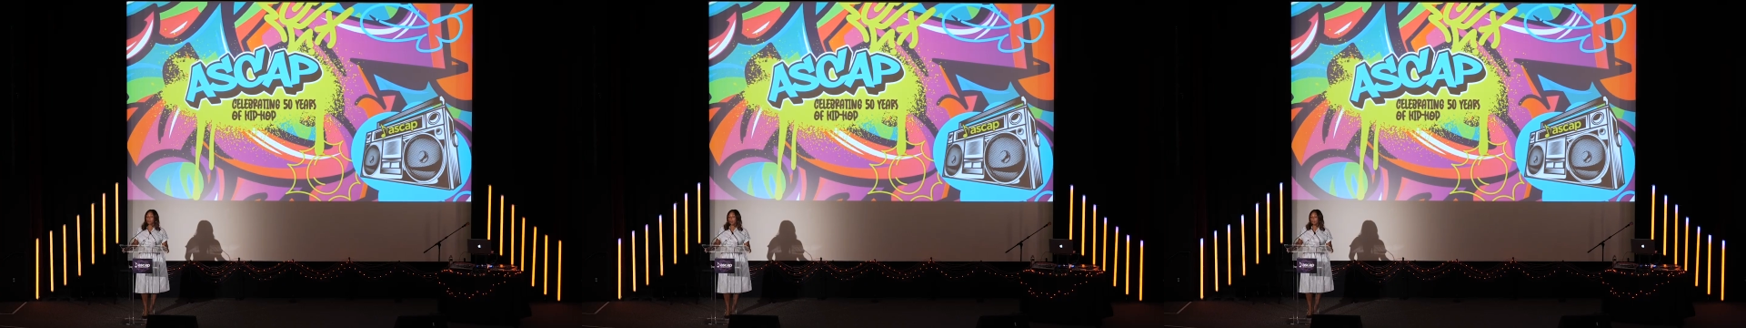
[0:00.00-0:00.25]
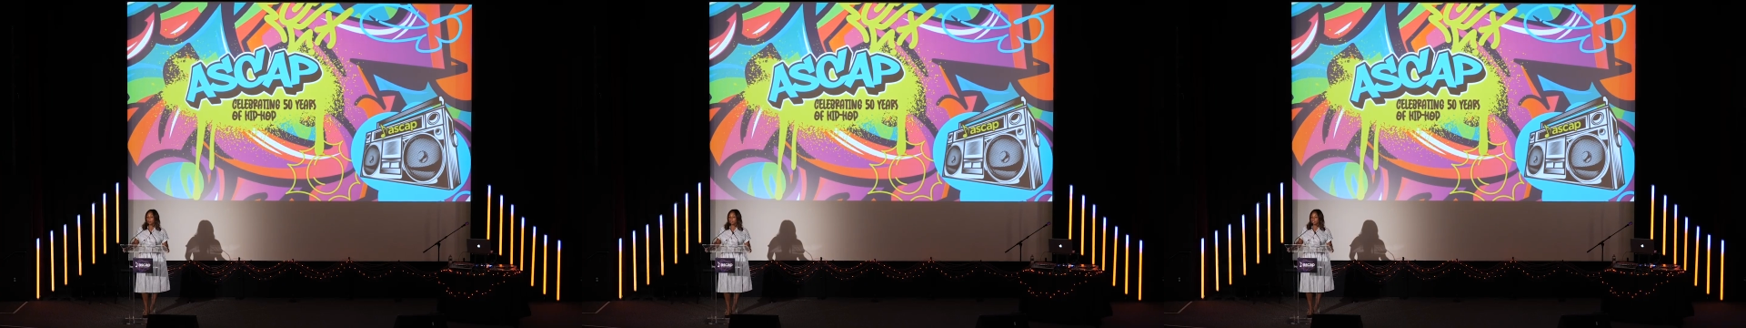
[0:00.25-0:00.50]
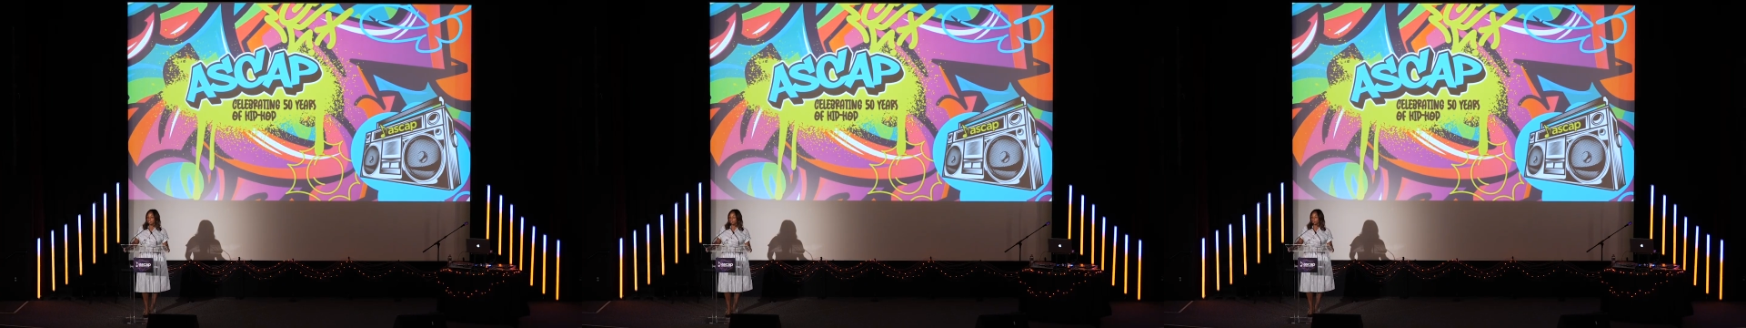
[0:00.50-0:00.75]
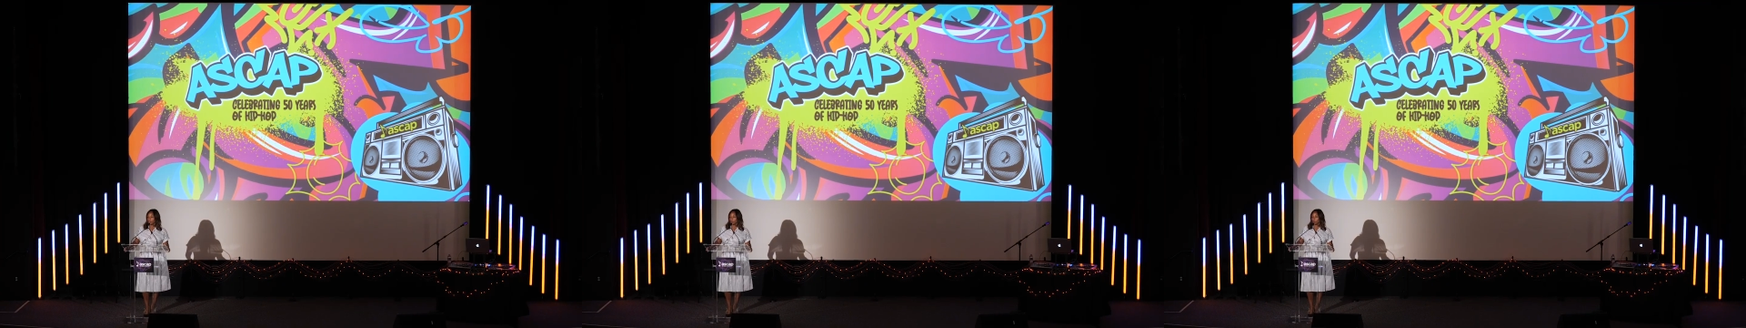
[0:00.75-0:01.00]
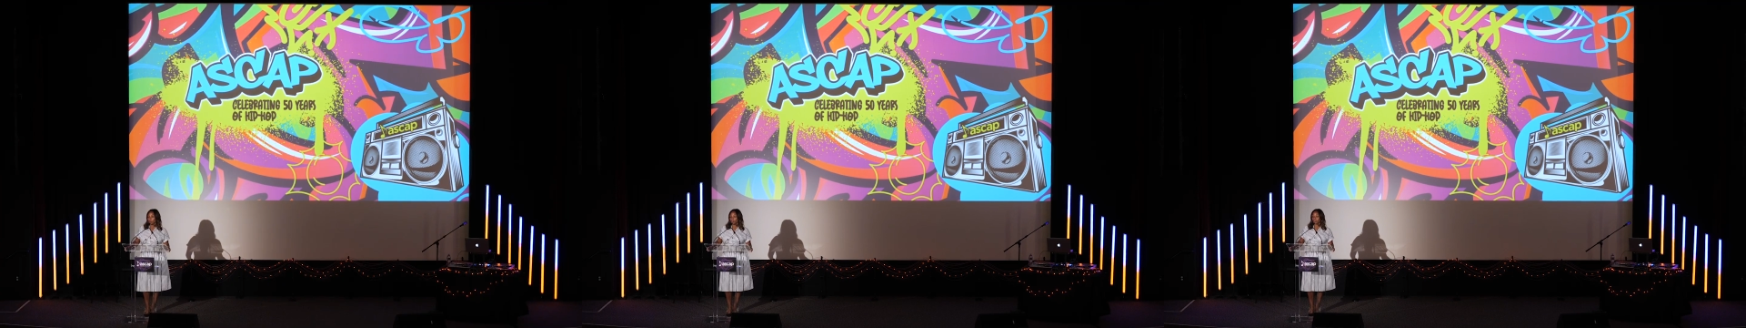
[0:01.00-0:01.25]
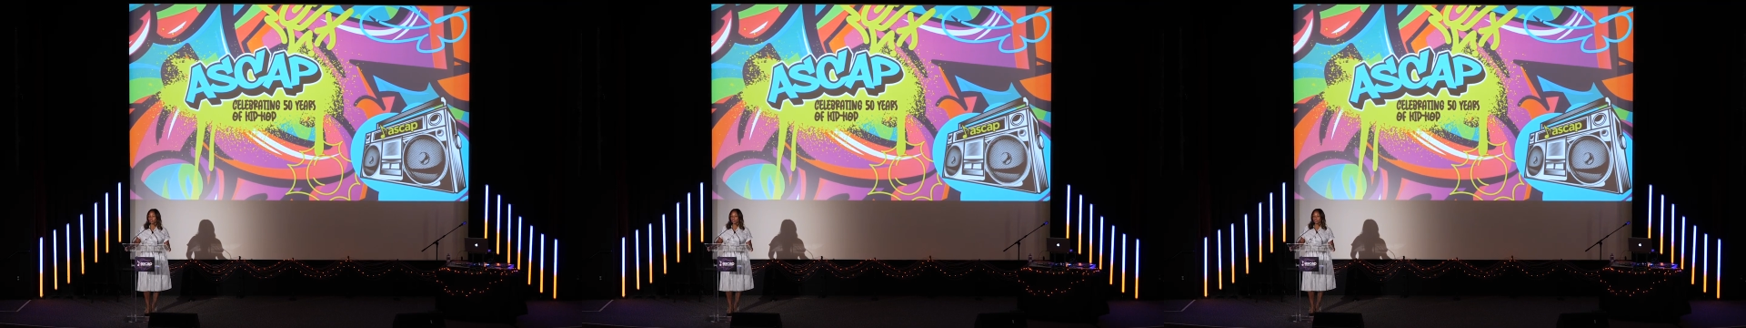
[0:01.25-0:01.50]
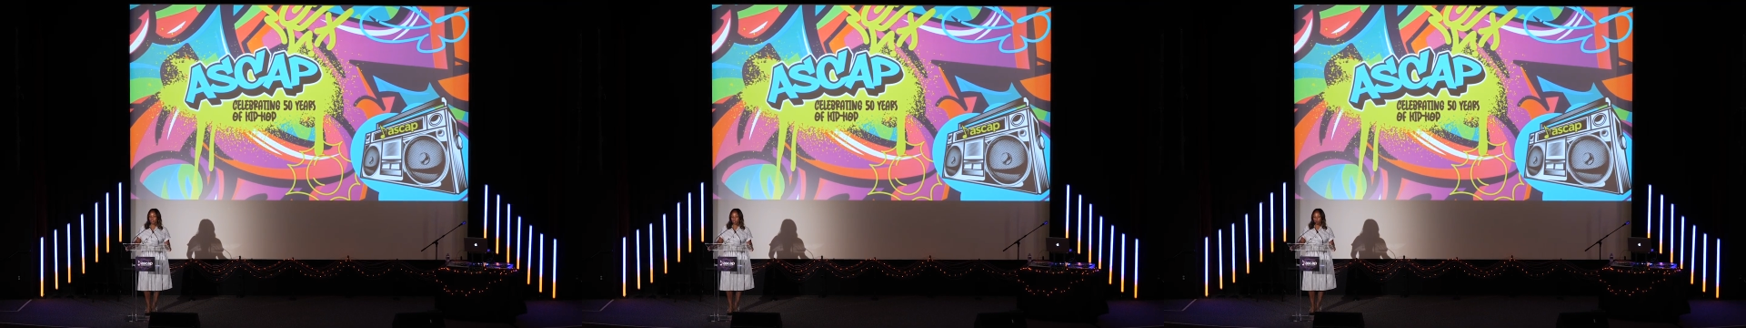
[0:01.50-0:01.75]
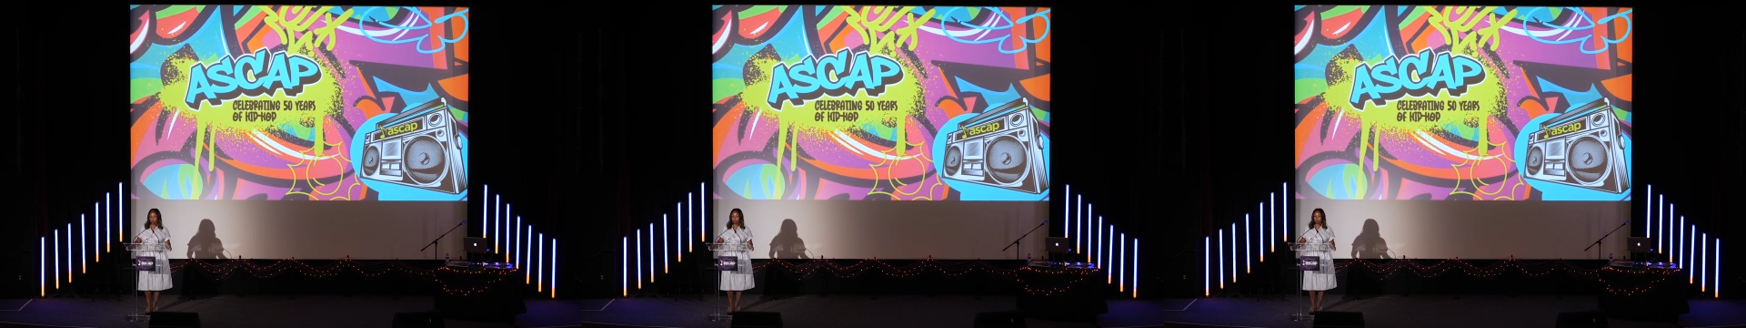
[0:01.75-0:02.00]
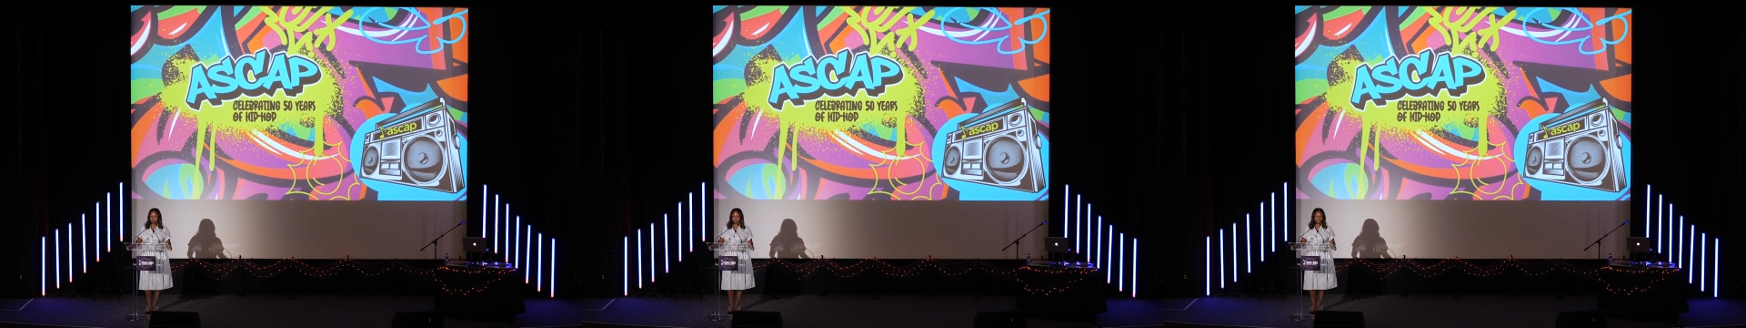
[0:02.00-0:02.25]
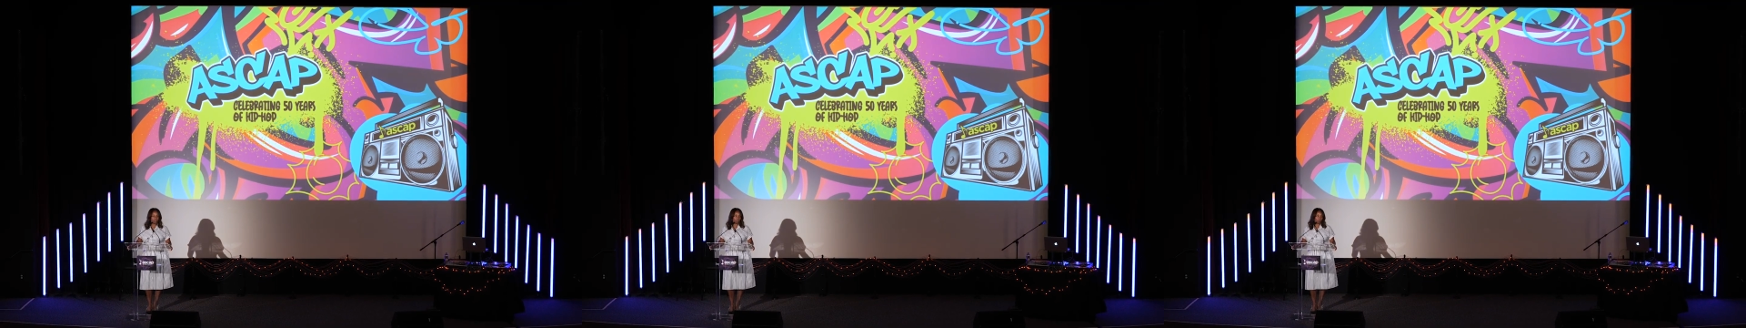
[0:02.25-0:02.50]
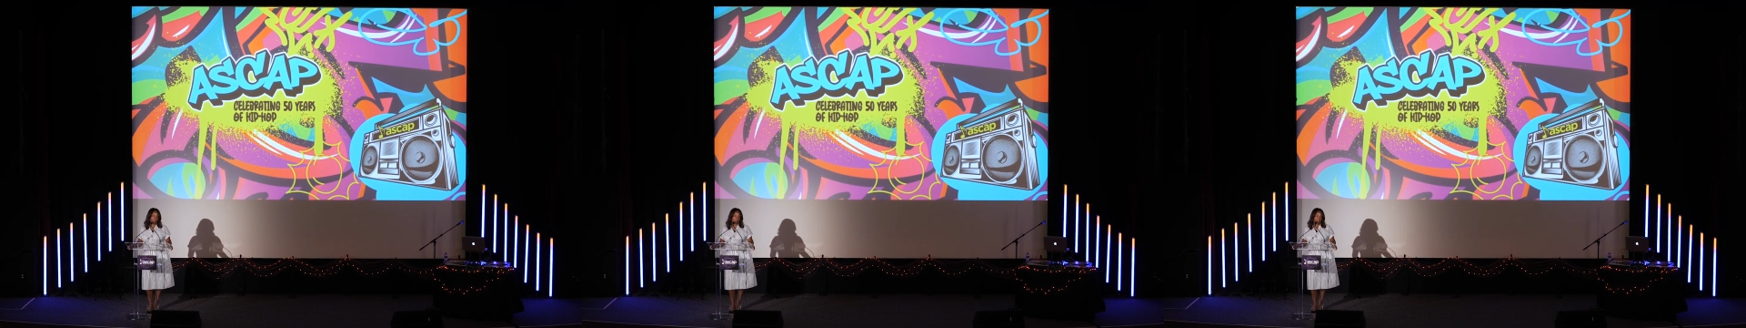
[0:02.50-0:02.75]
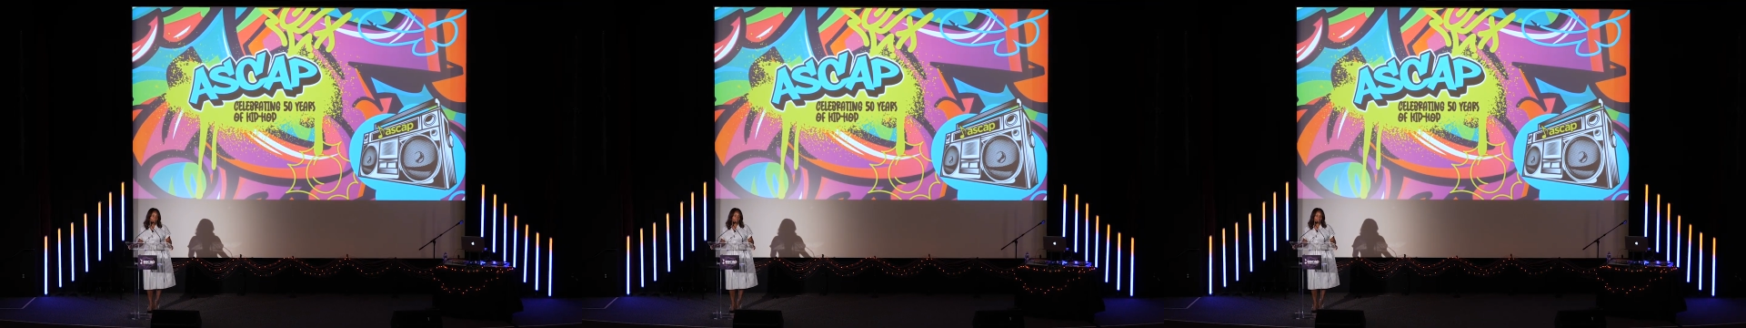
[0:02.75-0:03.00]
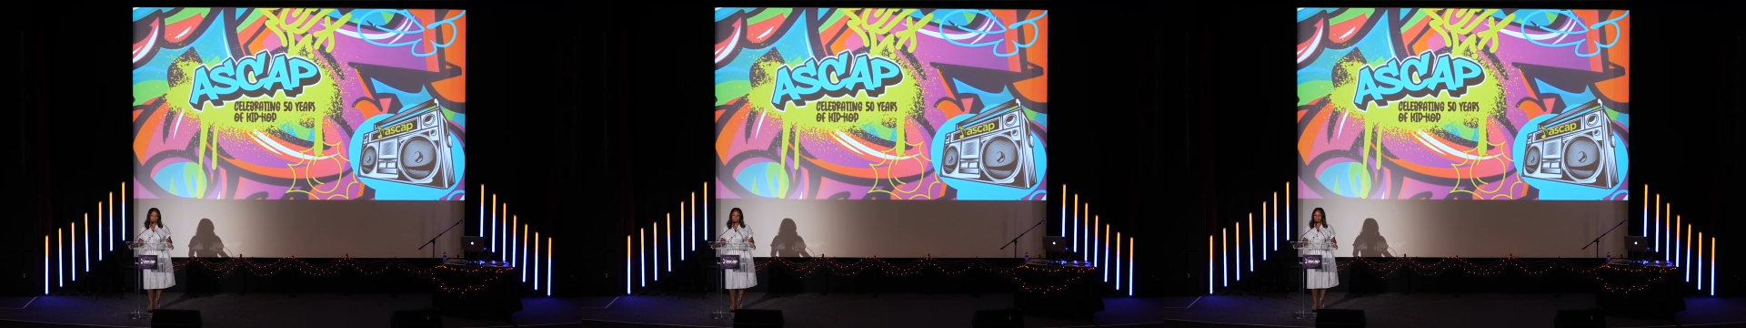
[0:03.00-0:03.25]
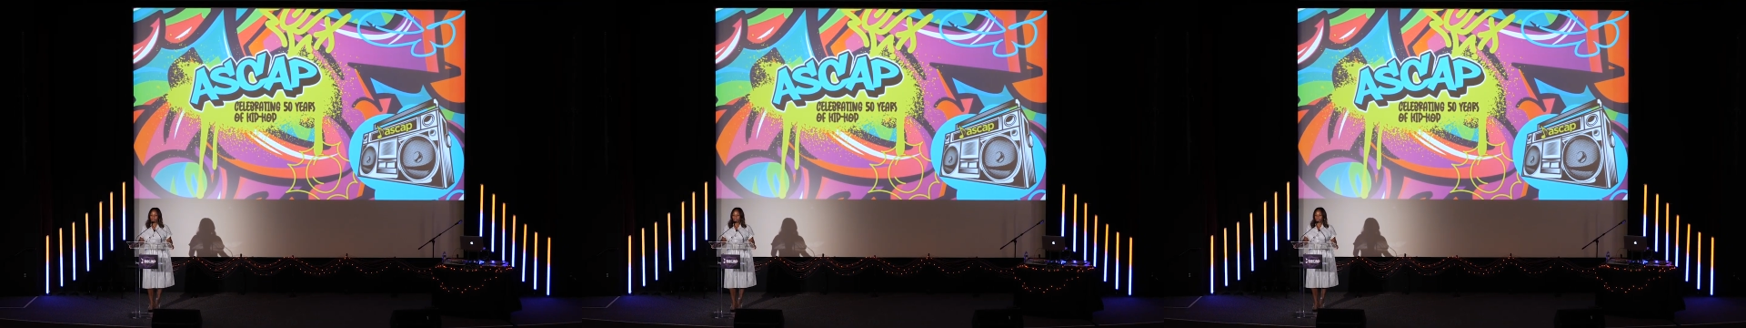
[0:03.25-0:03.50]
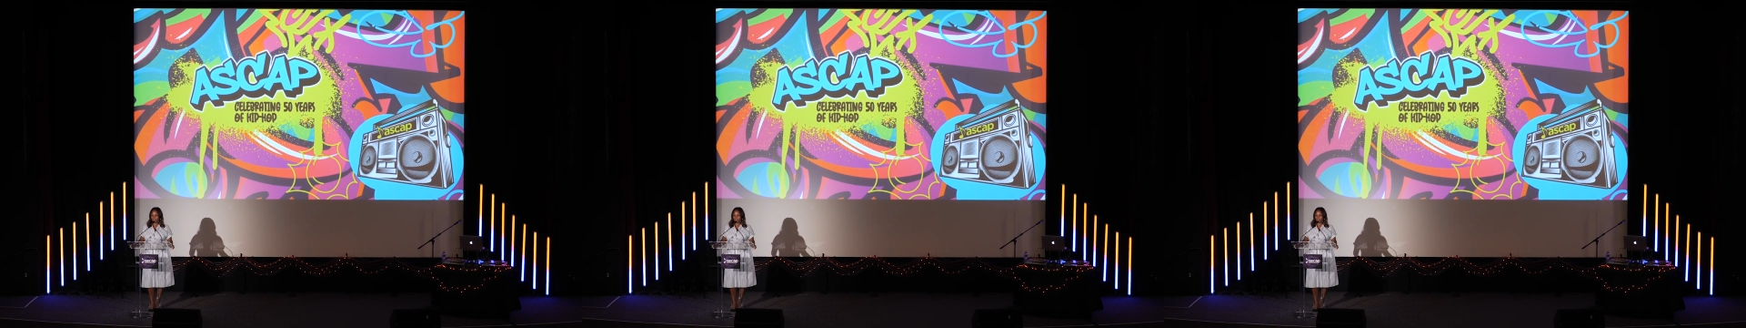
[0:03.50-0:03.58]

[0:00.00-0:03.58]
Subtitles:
Nobody's mouth can be seen.